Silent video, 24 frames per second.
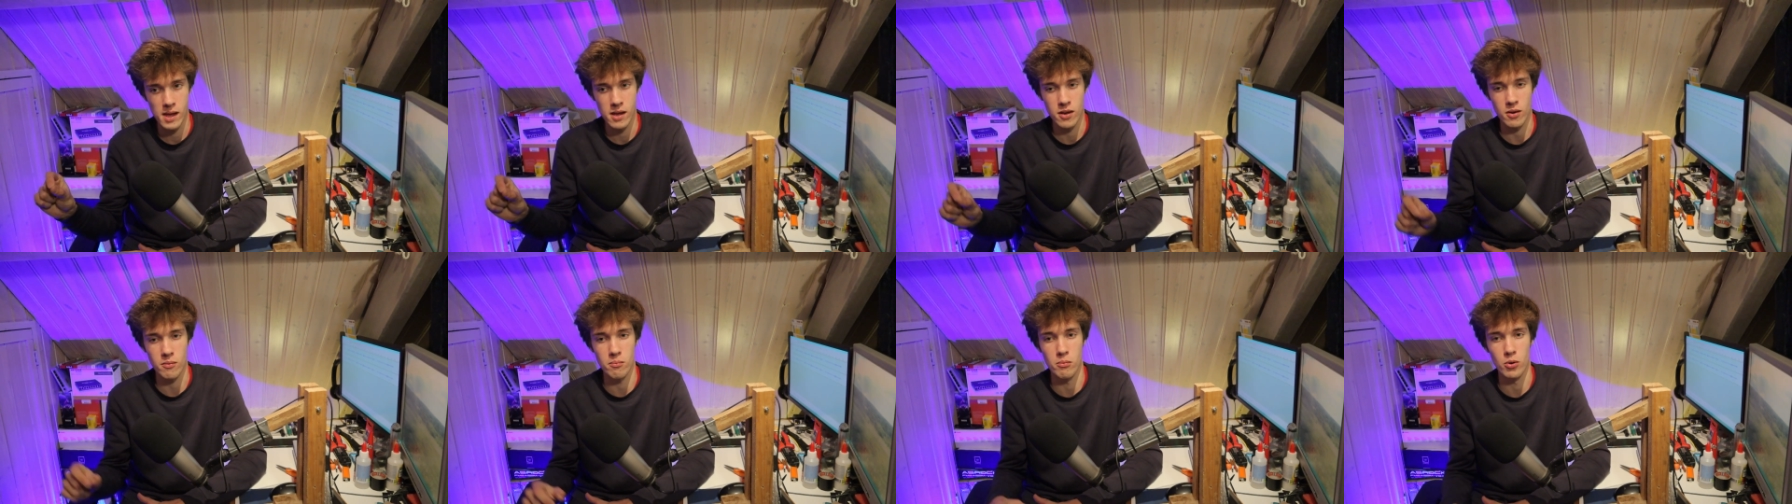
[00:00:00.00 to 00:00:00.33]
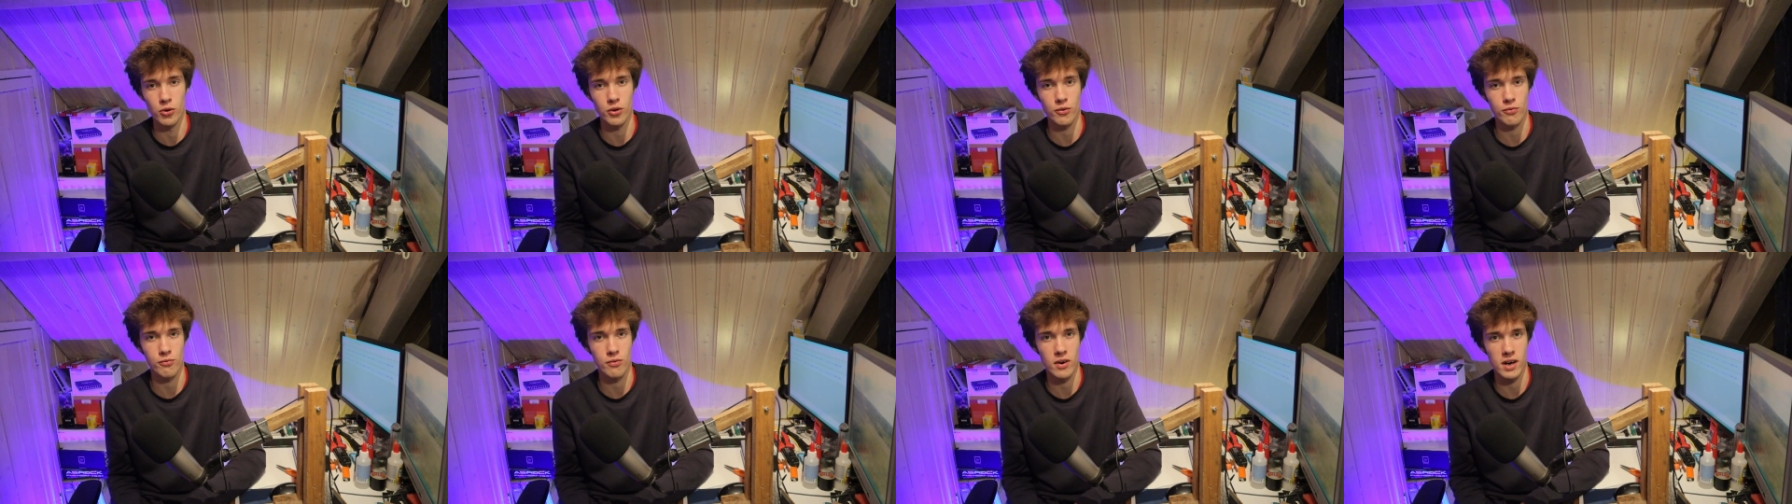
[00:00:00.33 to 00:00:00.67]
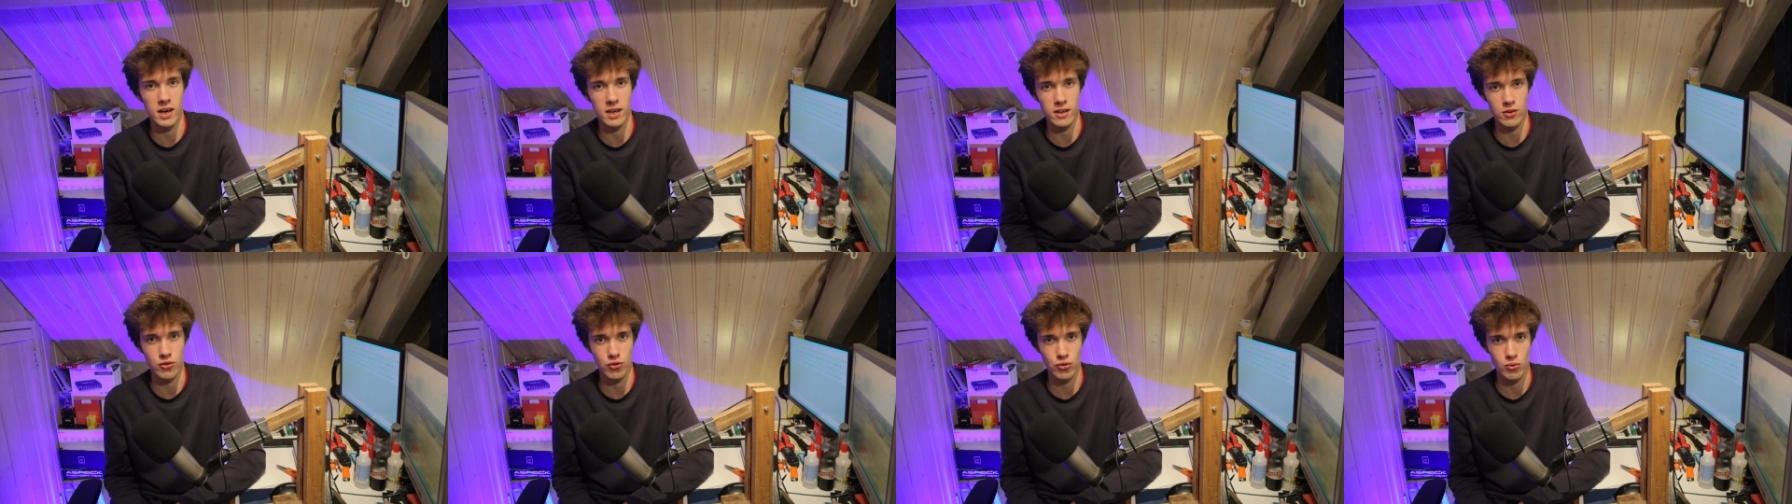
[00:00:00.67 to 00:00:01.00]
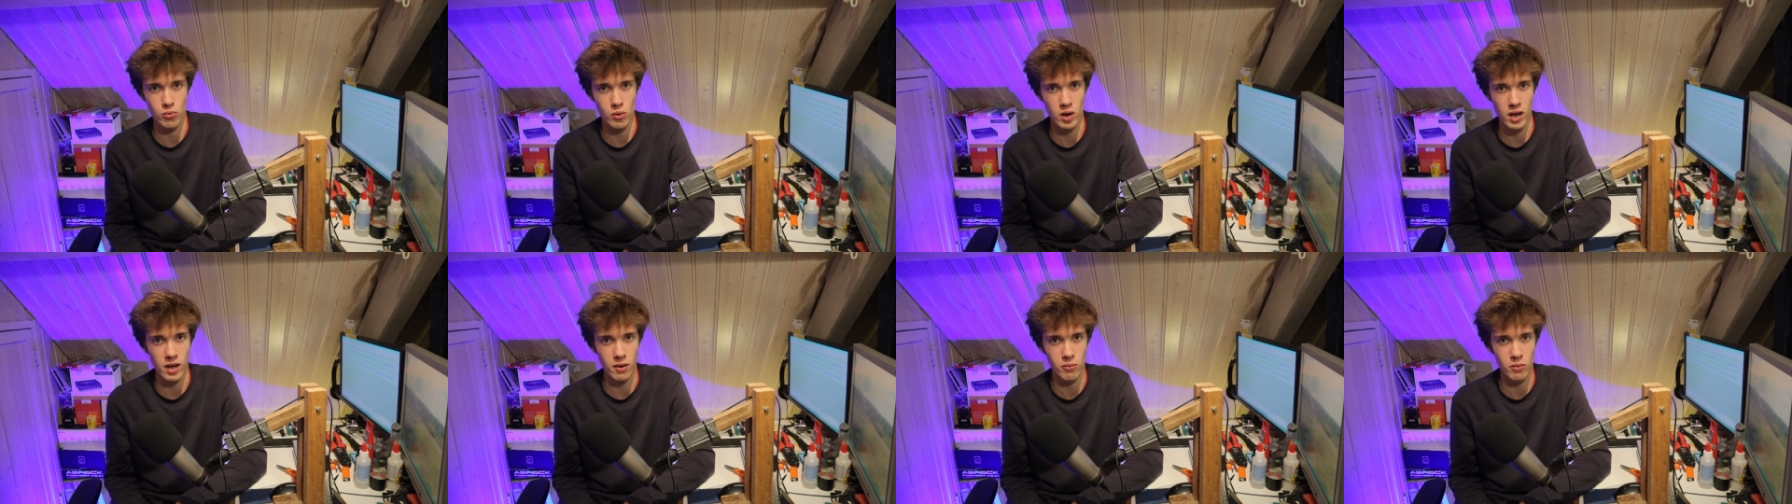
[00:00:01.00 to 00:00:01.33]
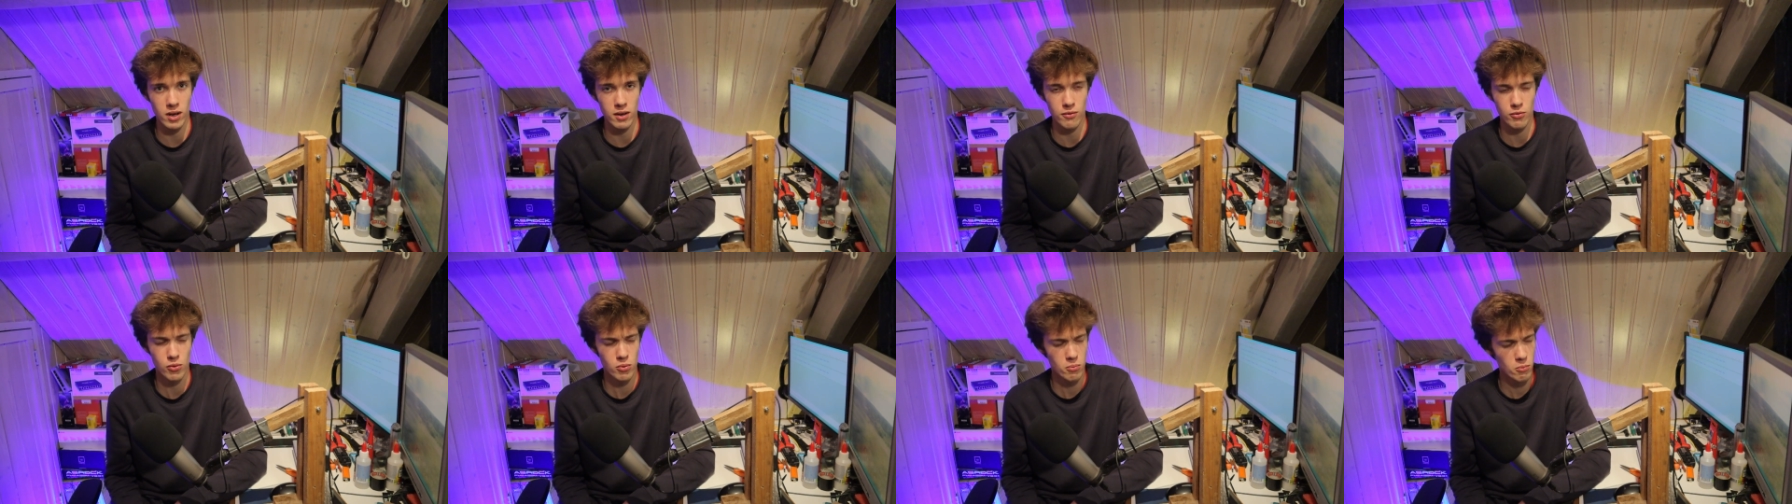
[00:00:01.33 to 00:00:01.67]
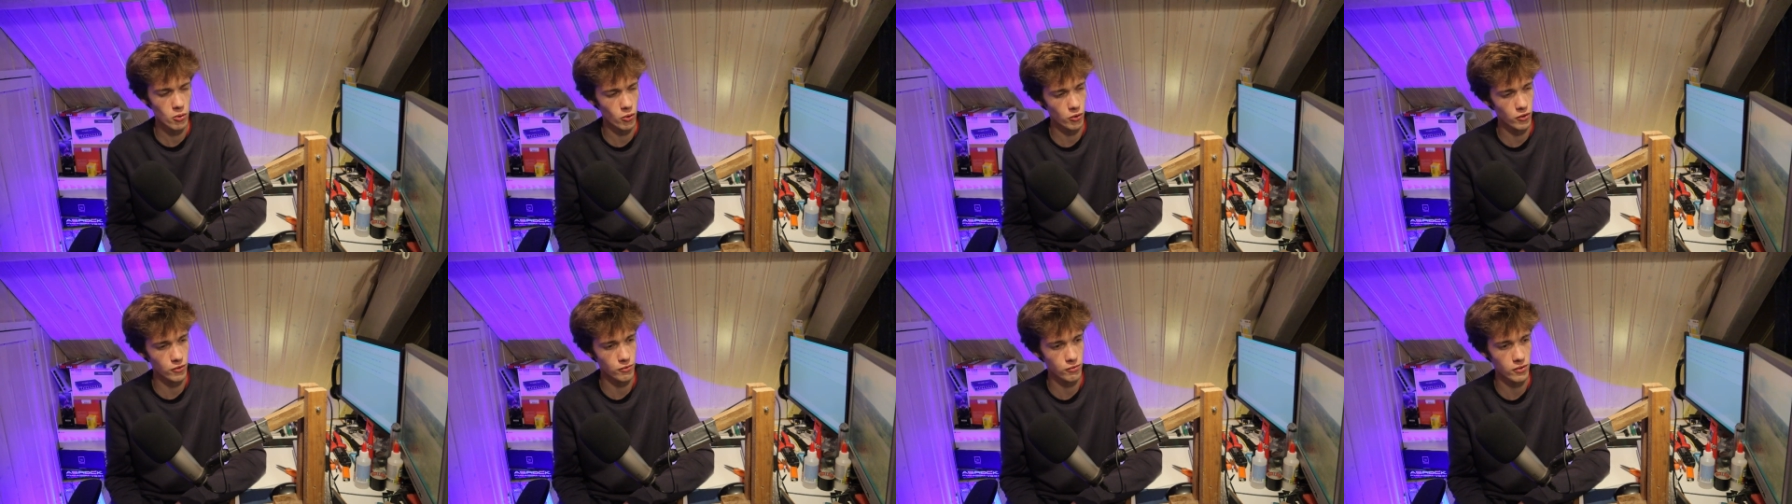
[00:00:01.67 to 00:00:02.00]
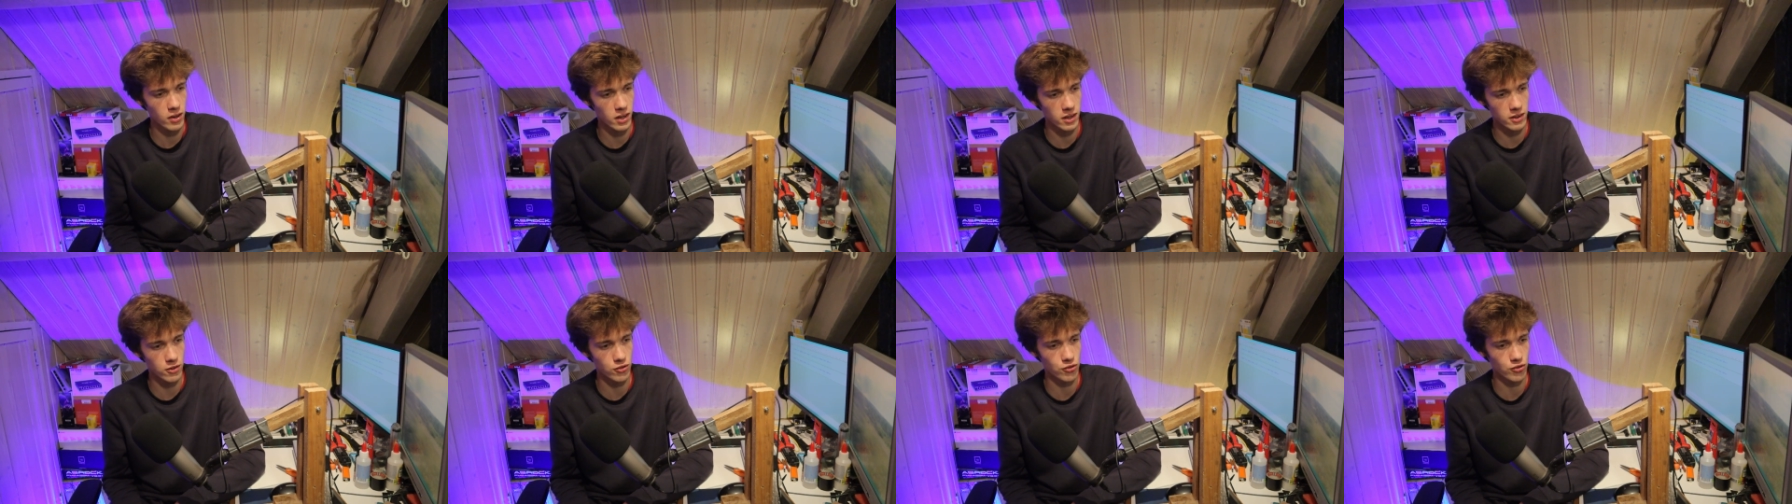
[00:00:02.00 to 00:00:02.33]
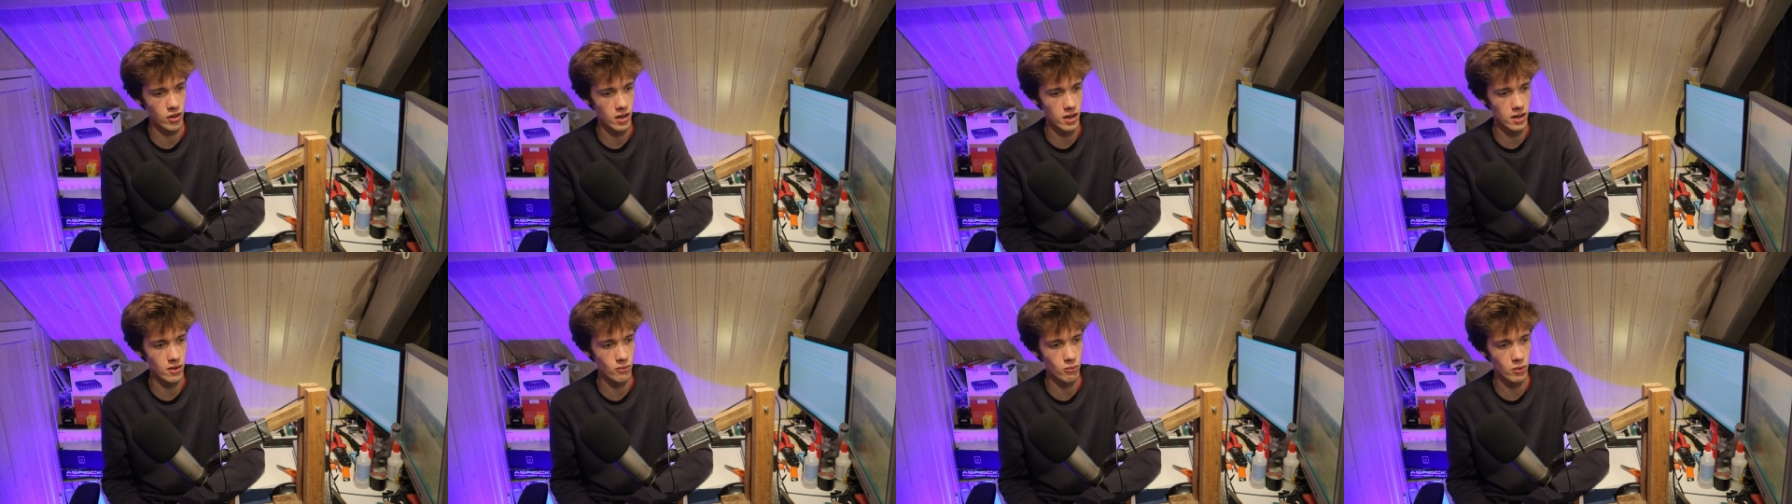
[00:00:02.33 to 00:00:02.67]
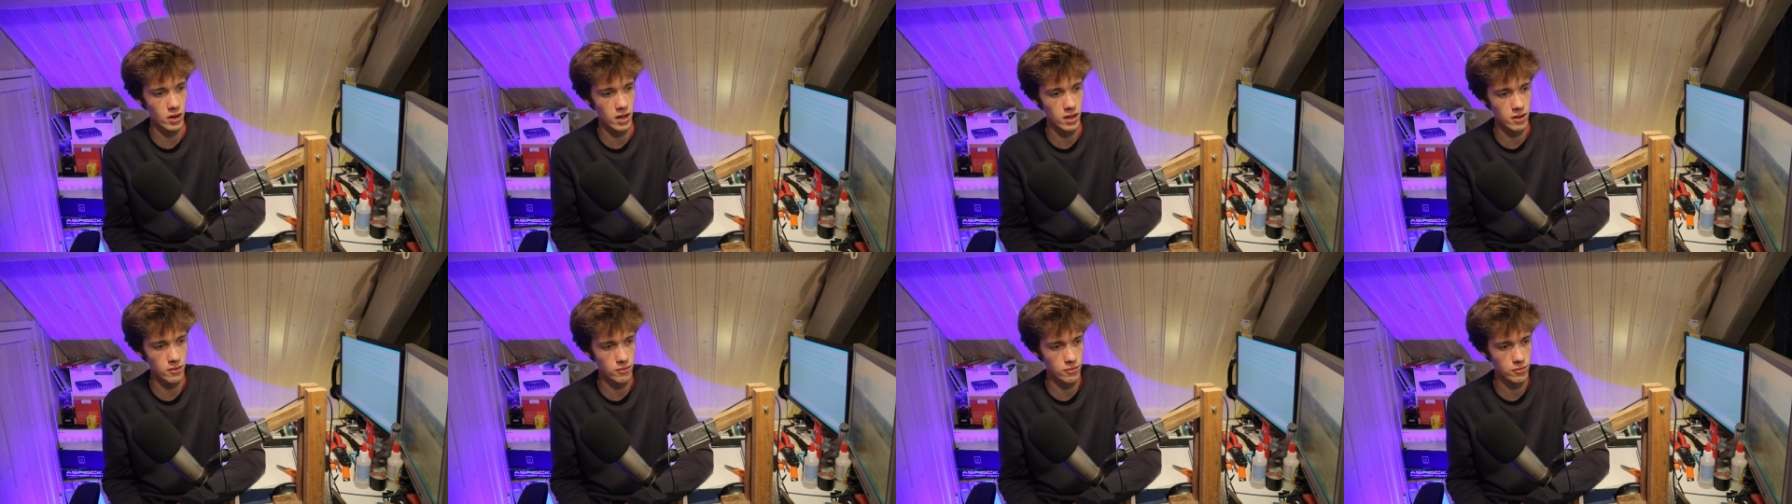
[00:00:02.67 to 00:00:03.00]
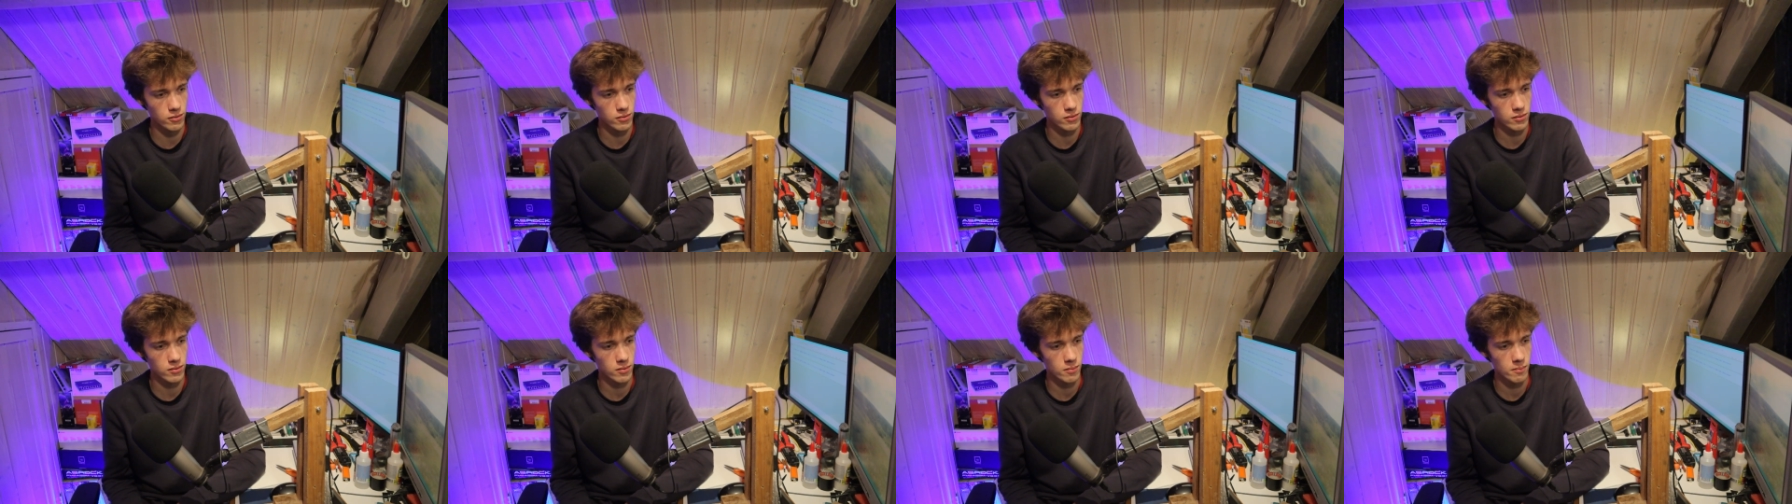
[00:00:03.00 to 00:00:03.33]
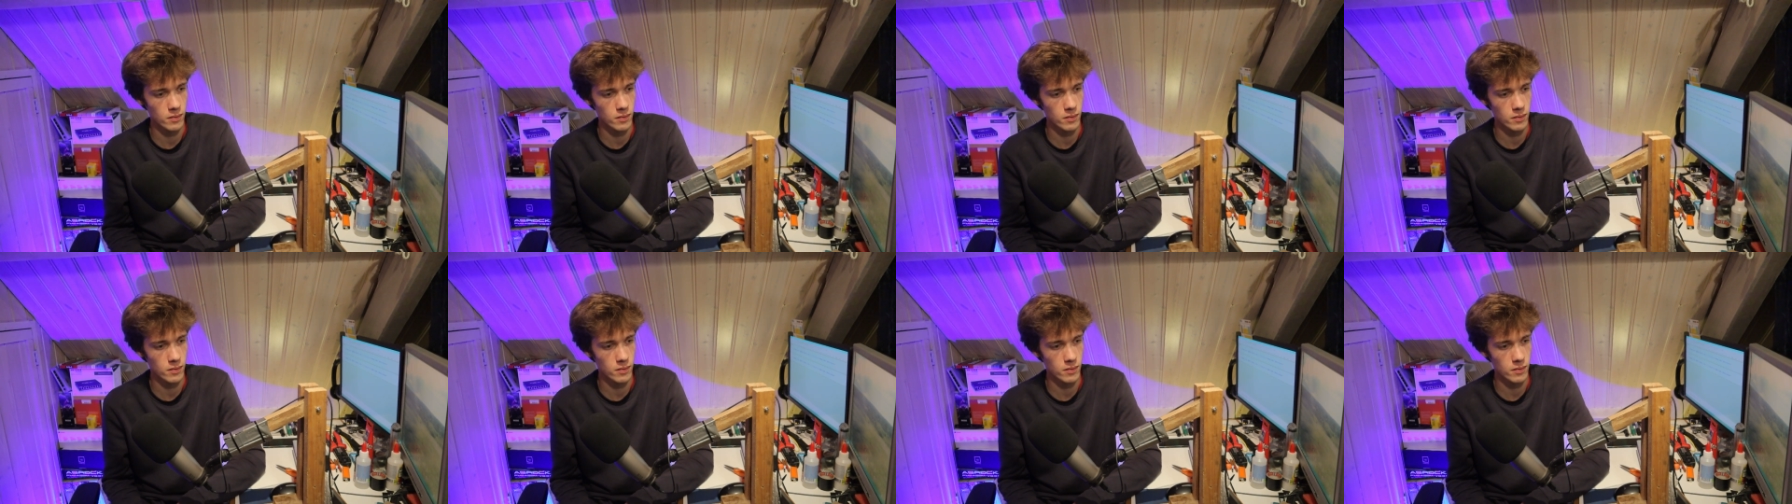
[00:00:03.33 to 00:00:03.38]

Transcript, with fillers: modified square wave or modified sine wave.